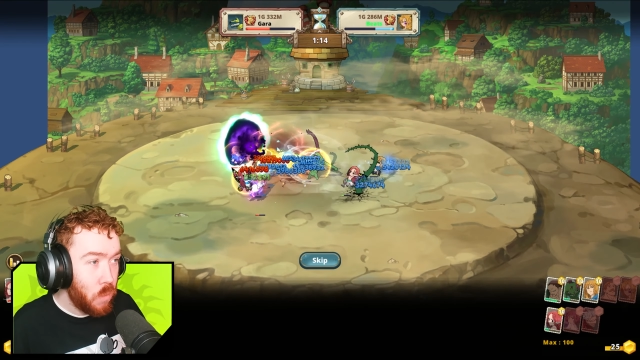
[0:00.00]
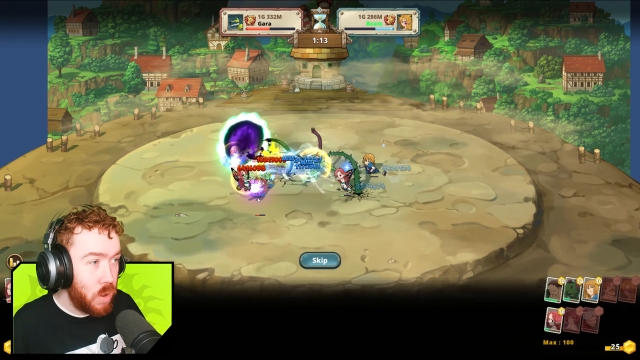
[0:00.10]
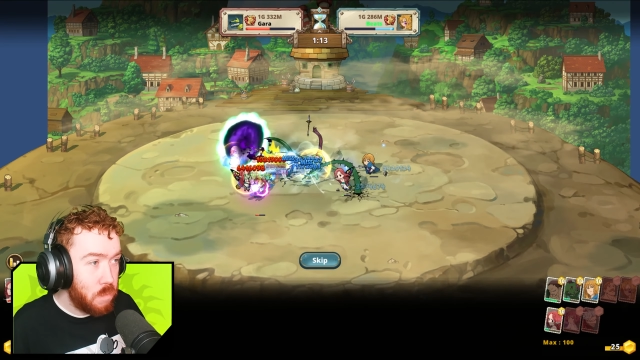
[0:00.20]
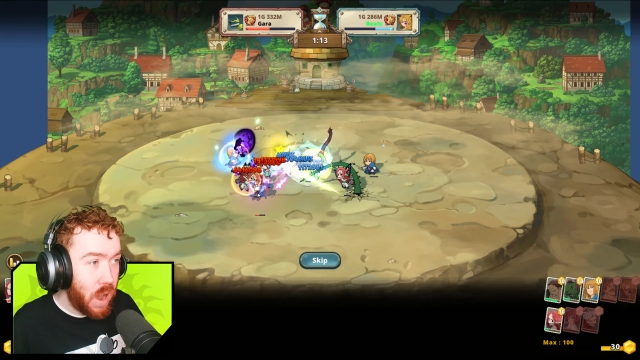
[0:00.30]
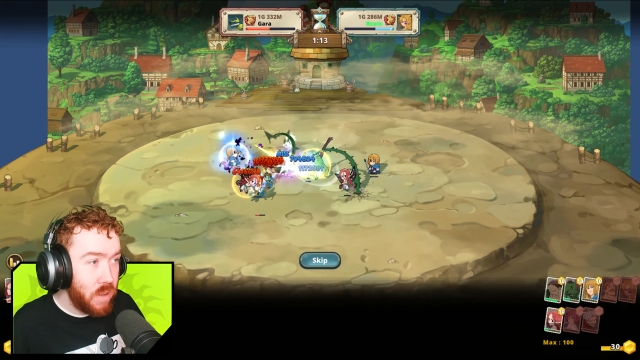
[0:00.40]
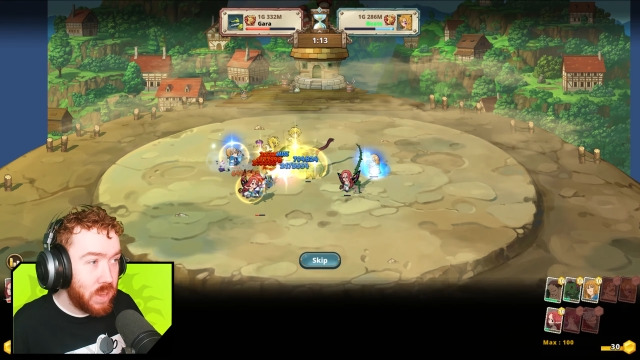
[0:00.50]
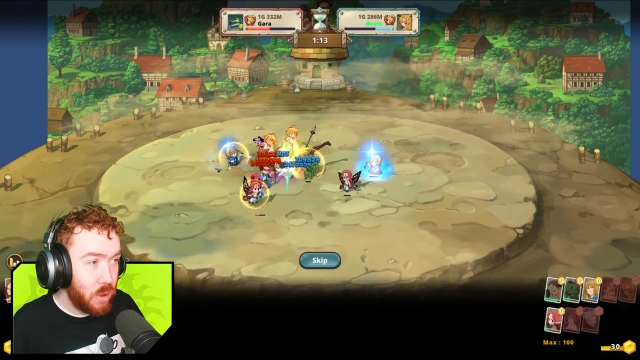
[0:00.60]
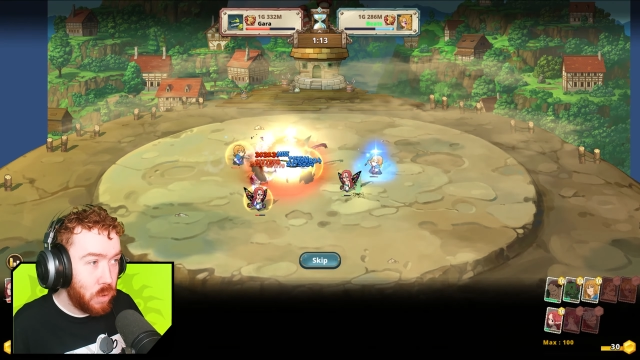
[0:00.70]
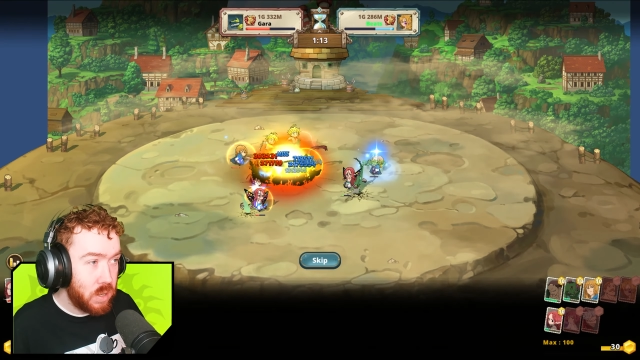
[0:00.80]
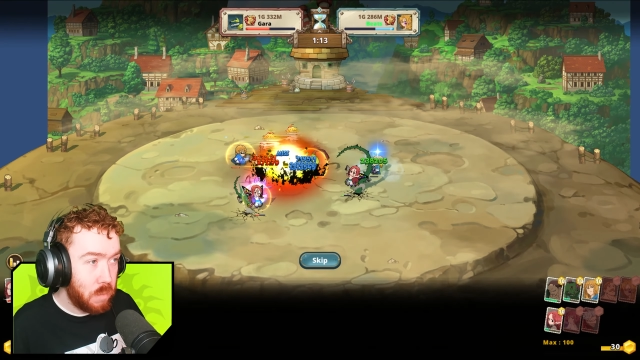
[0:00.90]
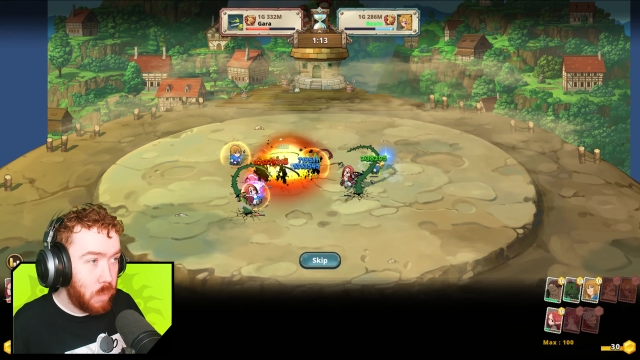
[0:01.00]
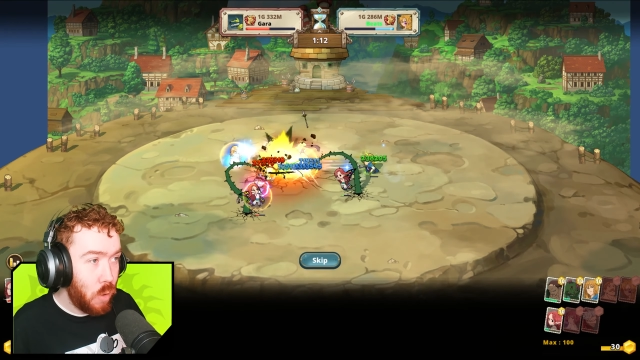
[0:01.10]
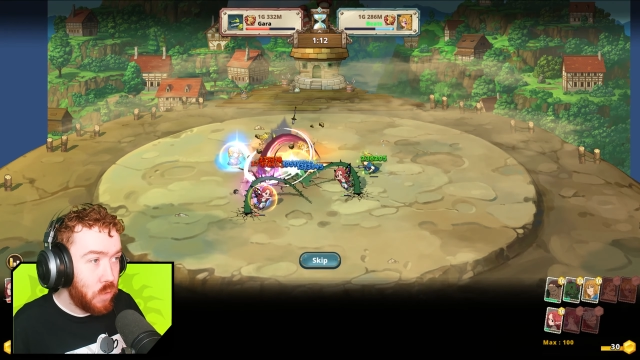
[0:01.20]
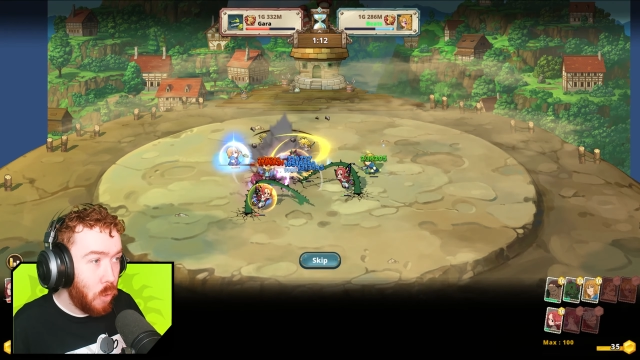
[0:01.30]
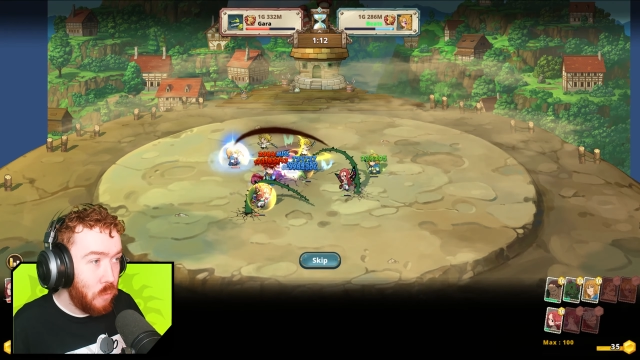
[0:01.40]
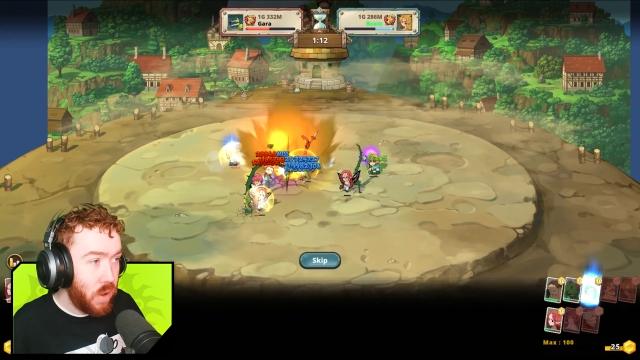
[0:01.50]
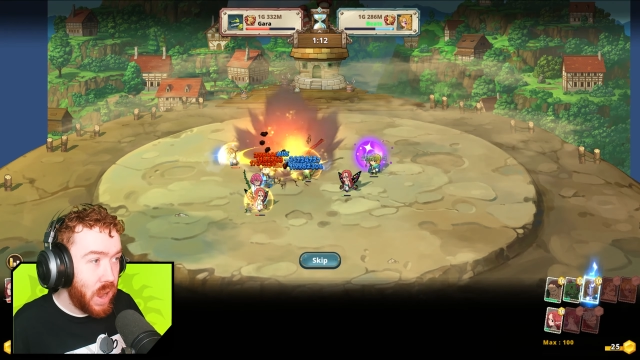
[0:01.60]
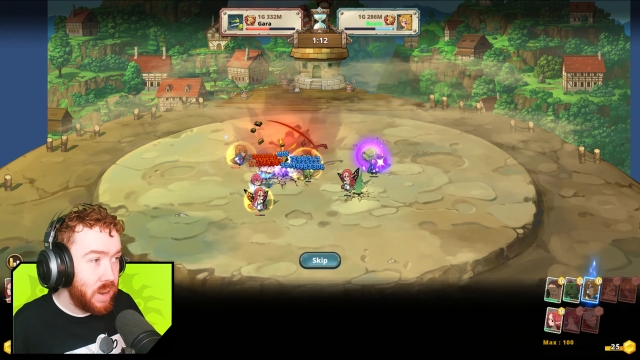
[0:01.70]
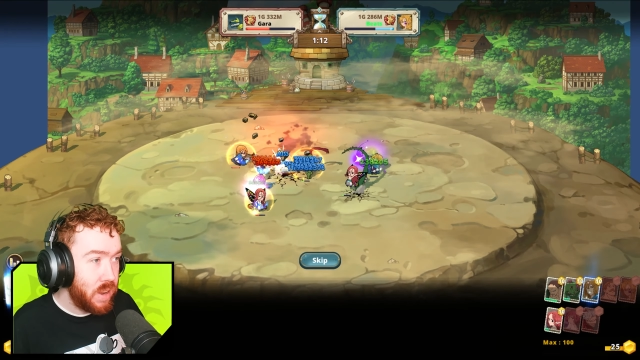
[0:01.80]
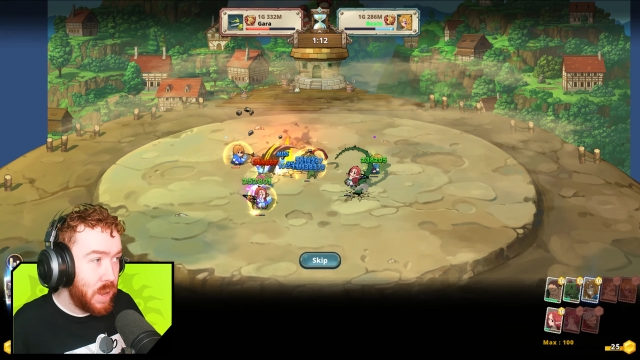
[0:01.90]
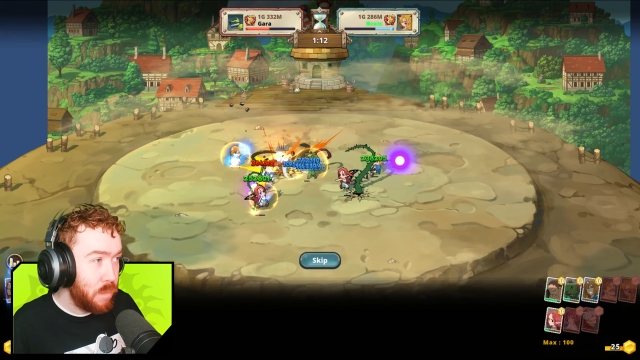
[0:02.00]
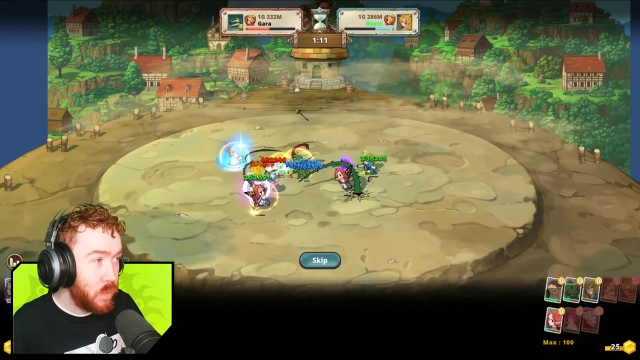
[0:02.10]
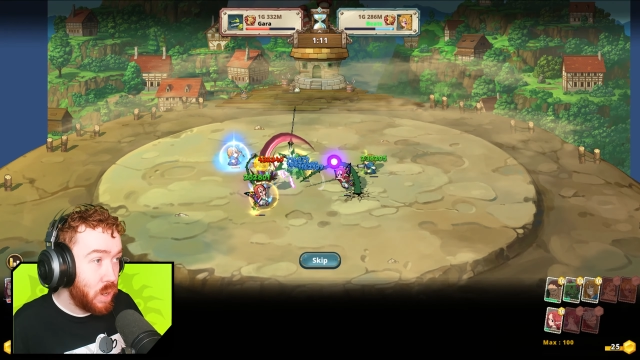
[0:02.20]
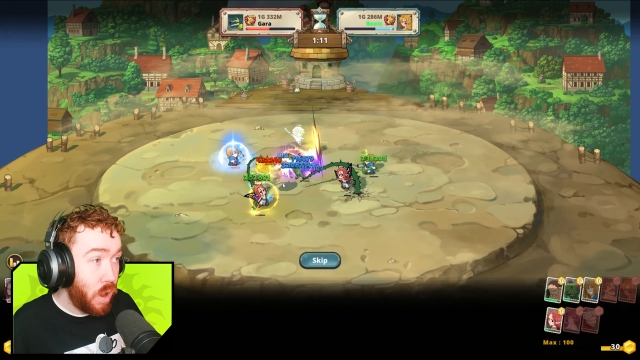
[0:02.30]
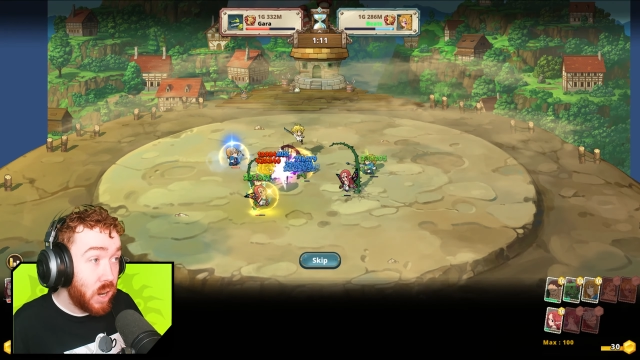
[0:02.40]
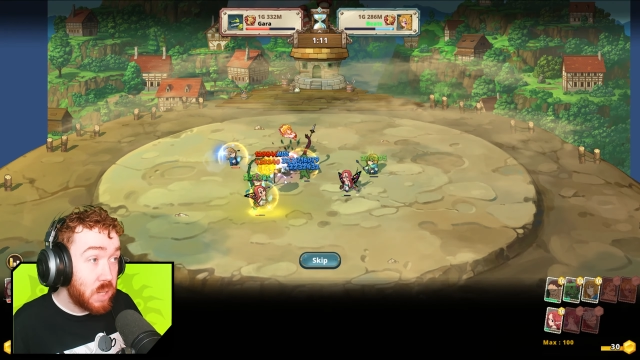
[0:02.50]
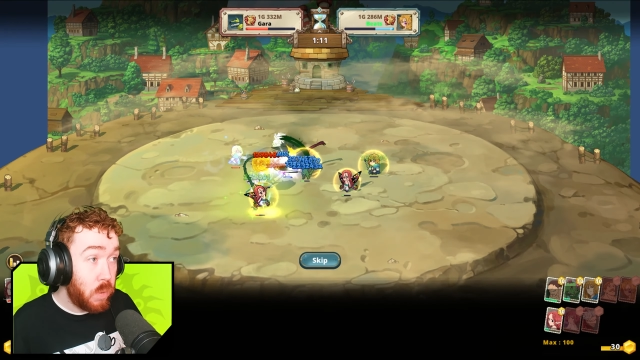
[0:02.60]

we might have killed both Gopher and um, Glocks.